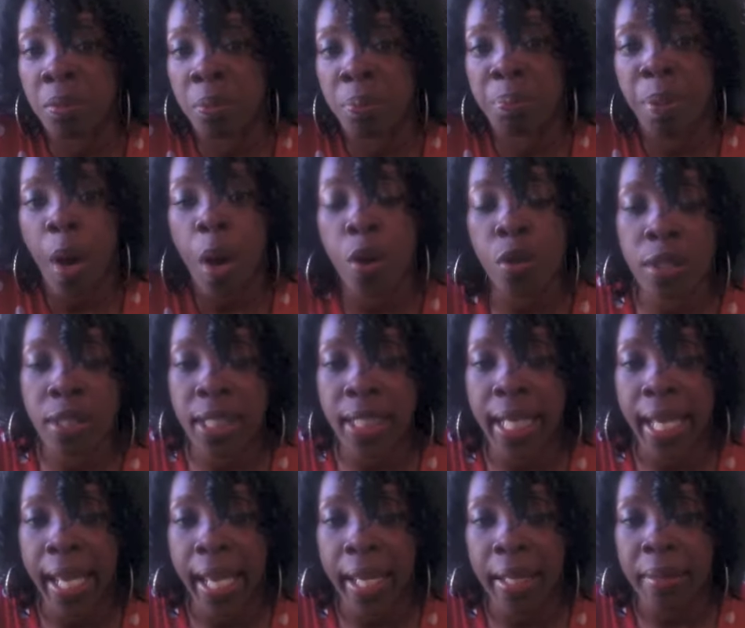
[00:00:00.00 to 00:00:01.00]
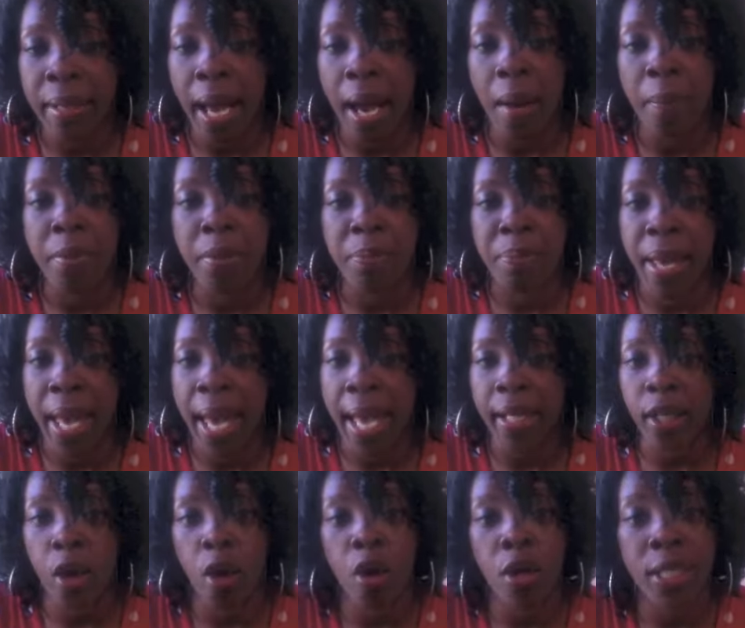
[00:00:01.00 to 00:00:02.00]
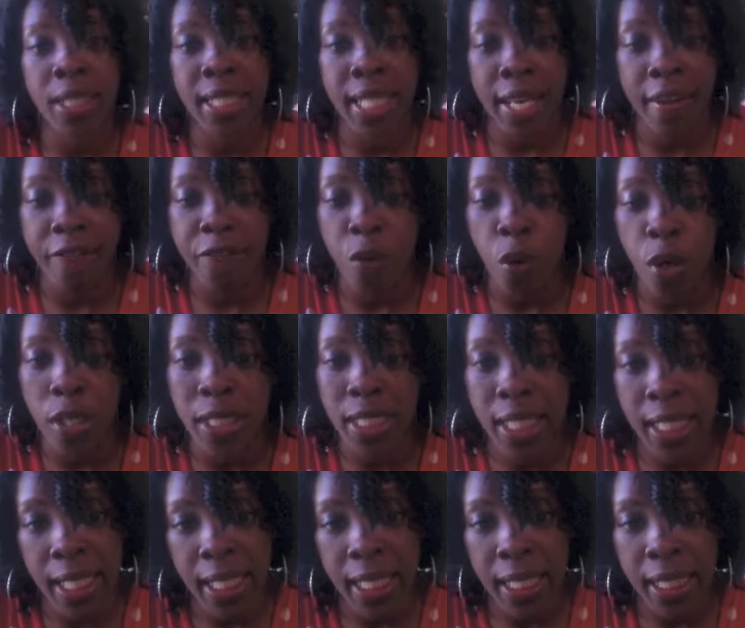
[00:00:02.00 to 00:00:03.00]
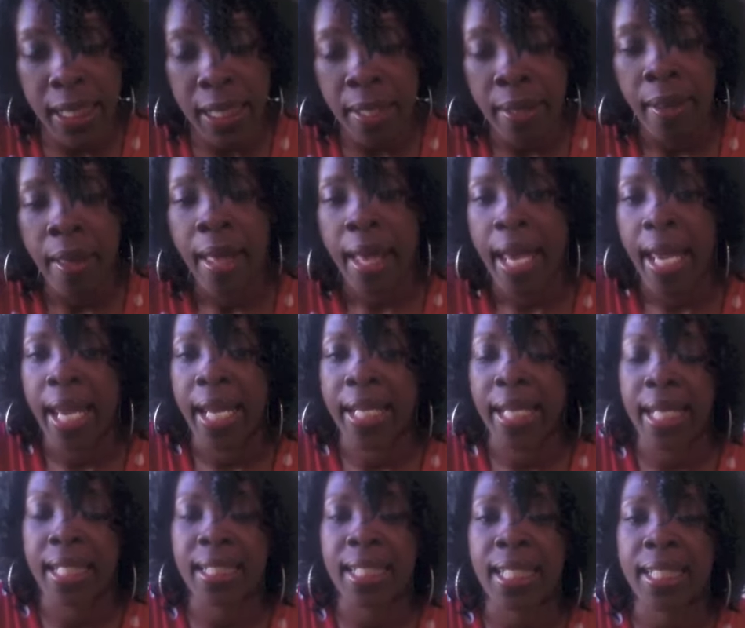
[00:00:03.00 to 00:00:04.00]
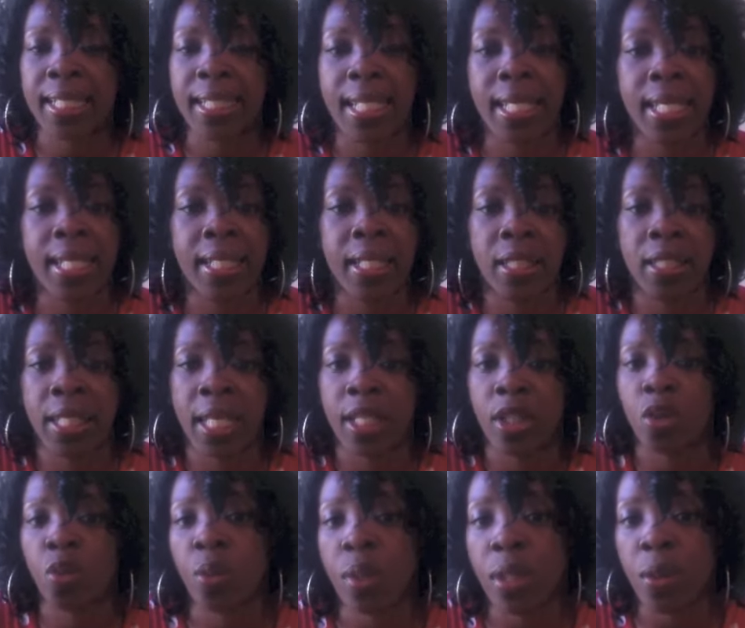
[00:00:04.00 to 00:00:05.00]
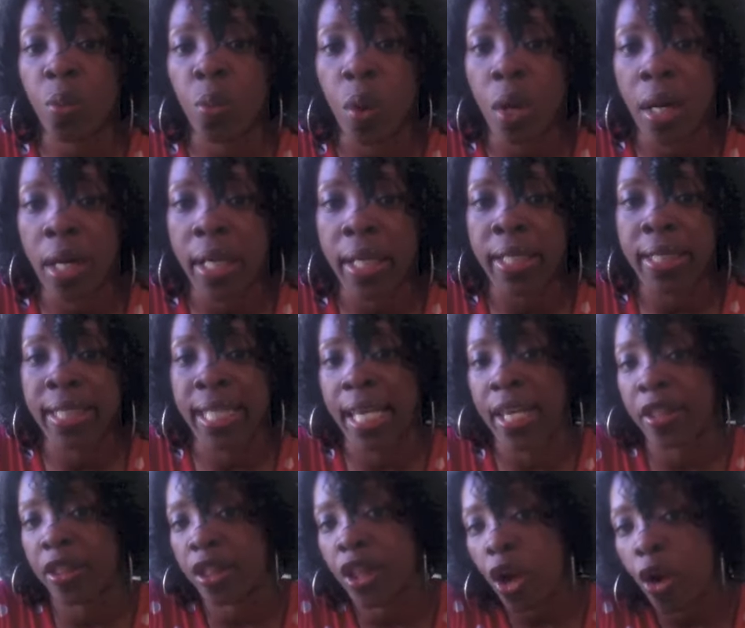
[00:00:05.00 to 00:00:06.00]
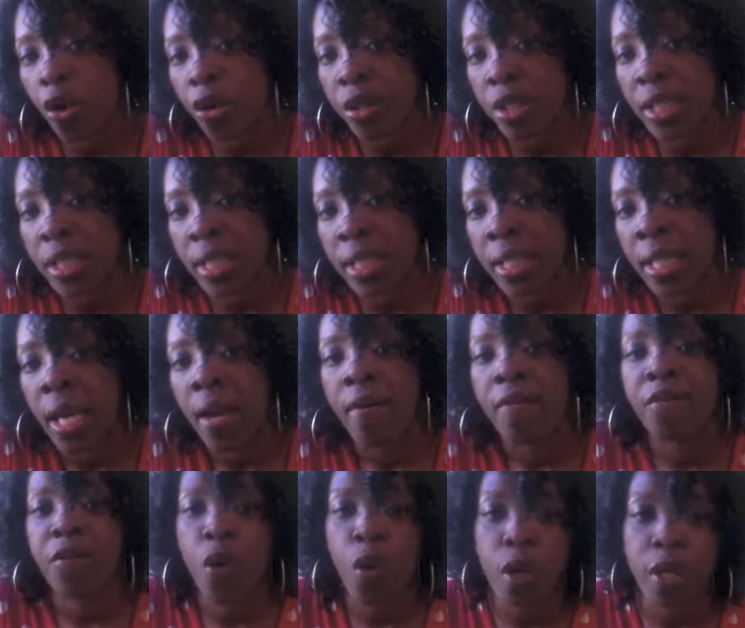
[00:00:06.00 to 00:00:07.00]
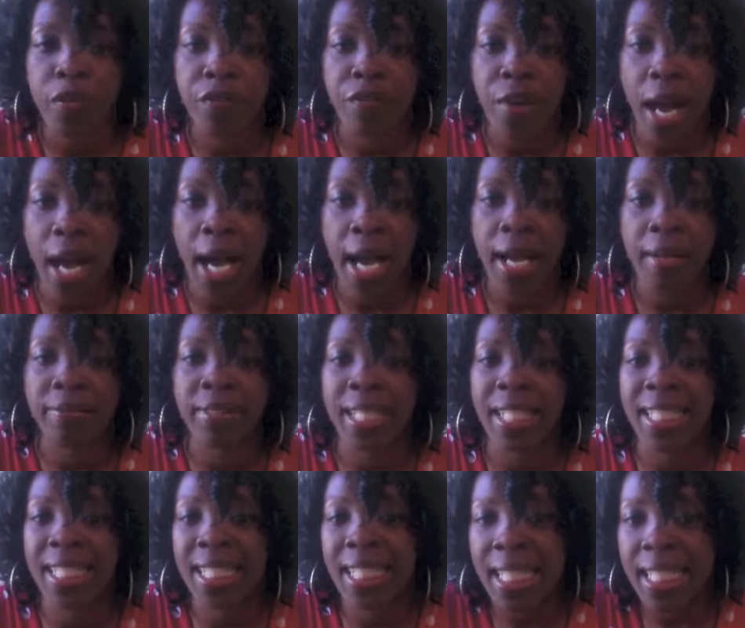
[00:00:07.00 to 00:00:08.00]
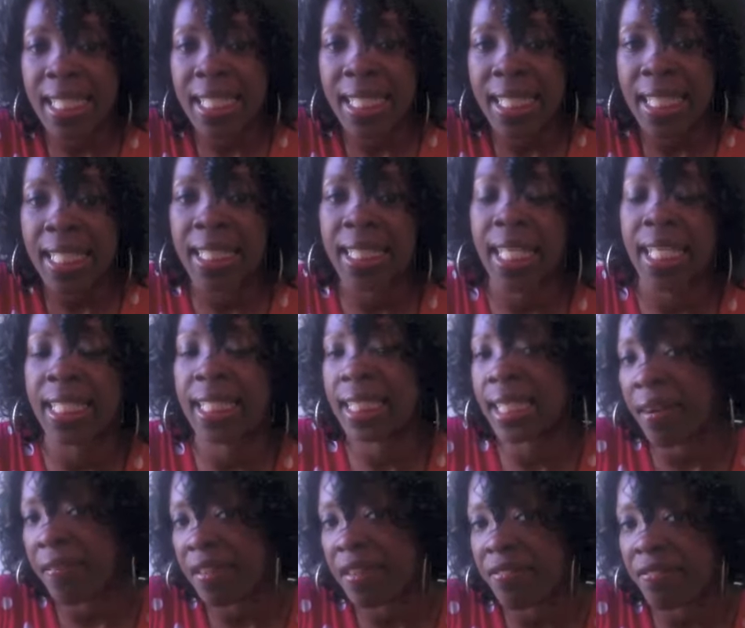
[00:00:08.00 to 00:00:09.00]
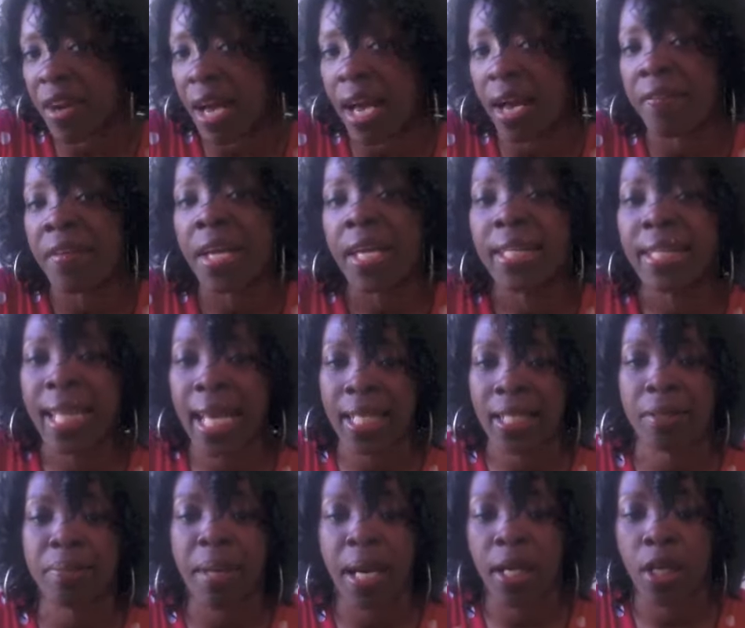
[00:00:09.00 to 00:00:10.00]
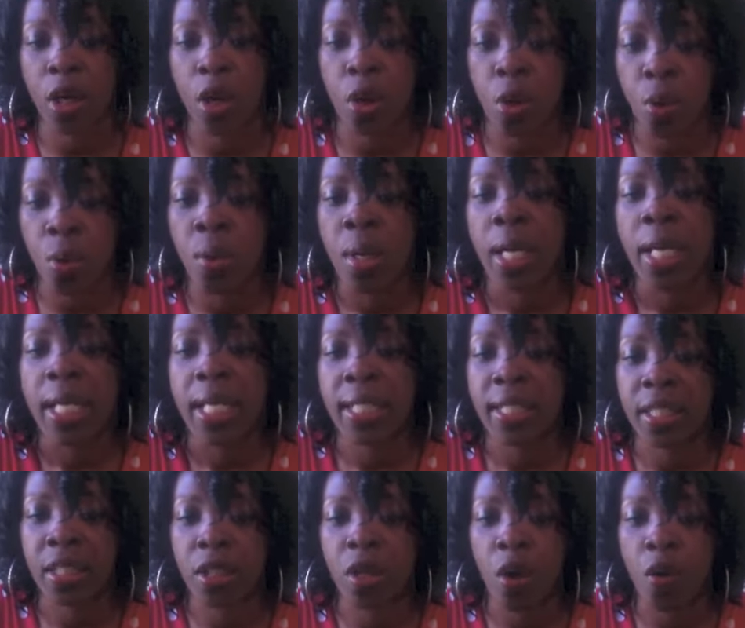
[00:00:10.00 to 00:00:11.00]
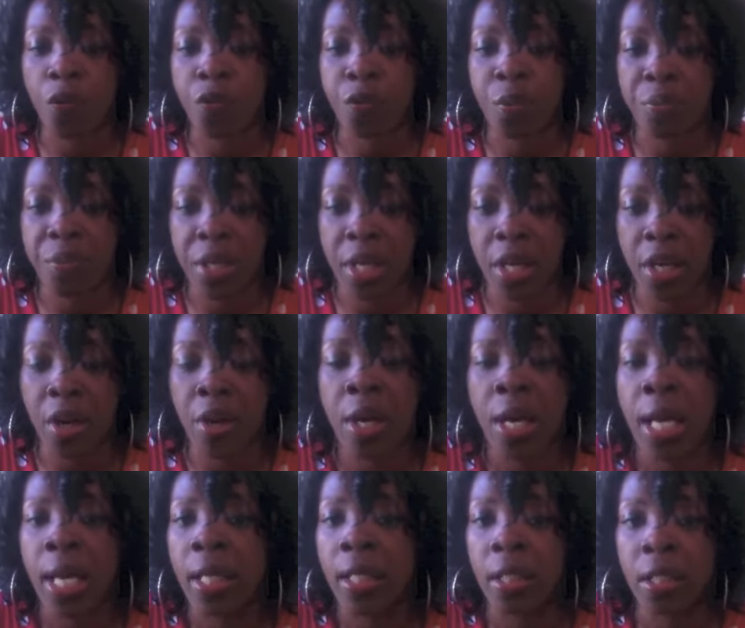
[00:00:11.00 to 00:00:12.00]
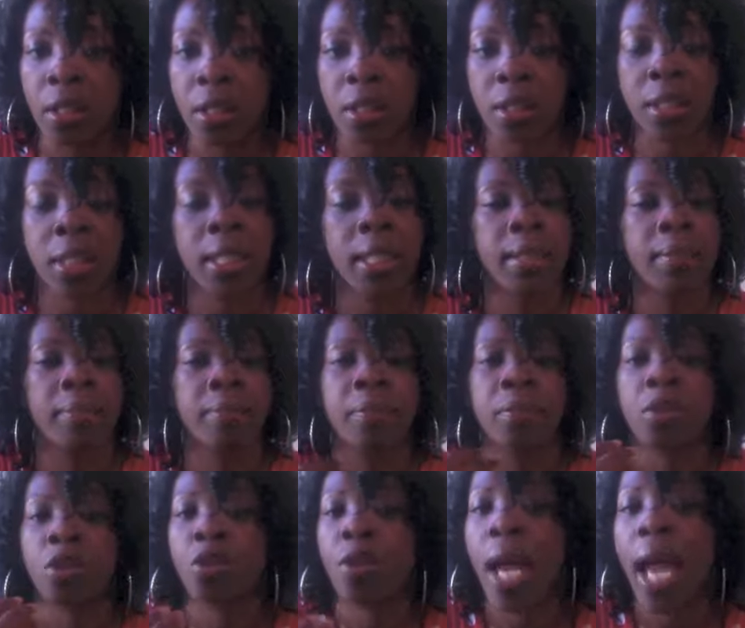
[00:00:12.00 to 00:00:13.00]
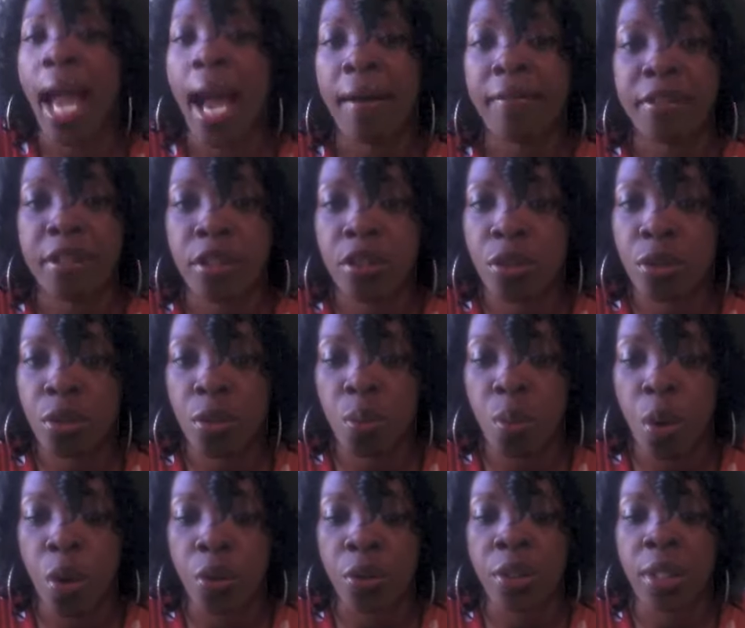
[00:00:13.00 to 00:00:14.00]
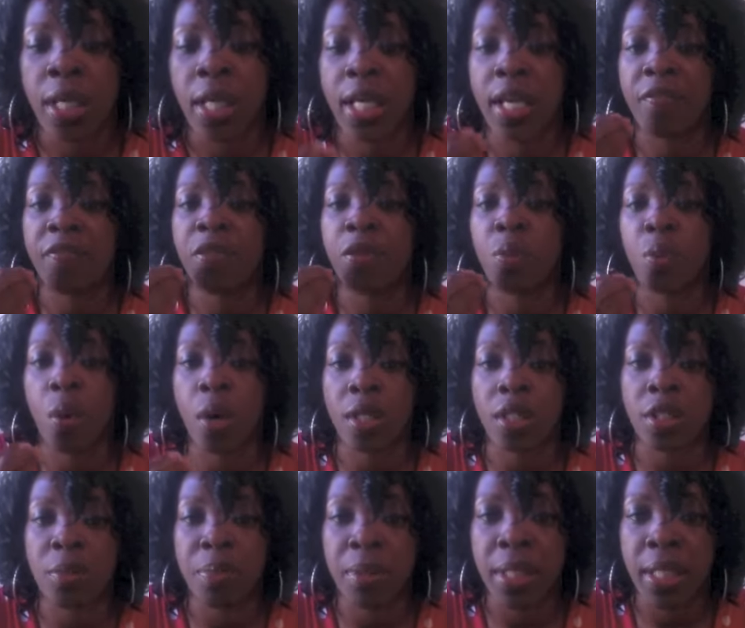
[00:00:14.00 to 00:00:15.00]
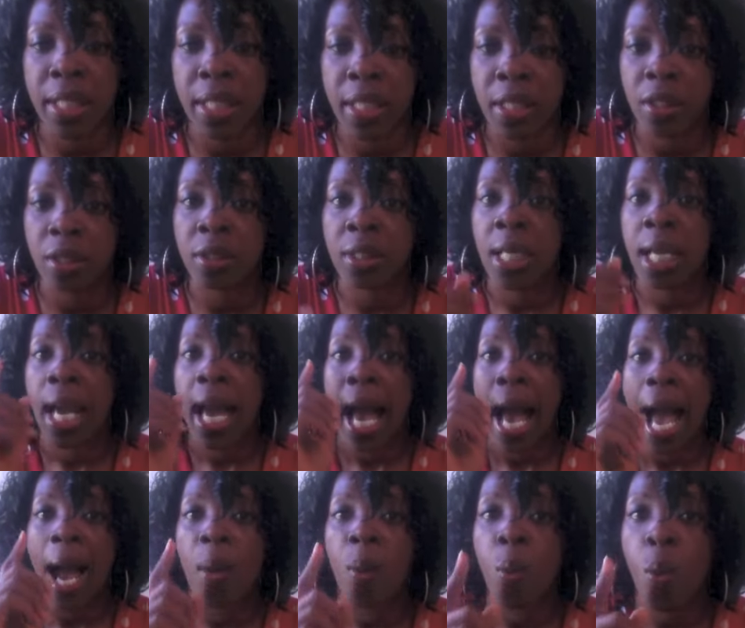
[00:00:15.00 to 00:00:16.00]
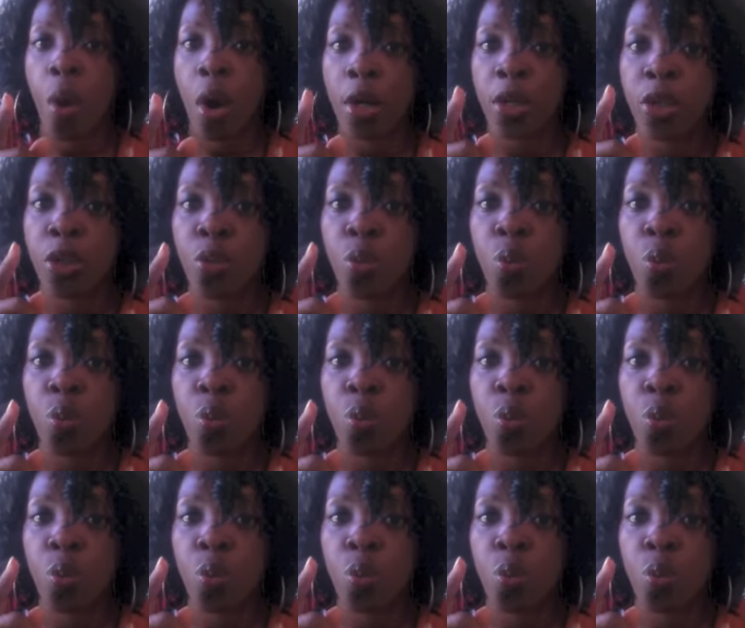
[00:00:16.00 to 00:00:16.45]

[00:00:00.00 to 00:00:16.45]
post again. I'll be back on day 14. And as I said, day 21, day 30, 45, day 60, day 75. That's my goal, is to go from there. Look, you have to do the work if you want to be healed. I want you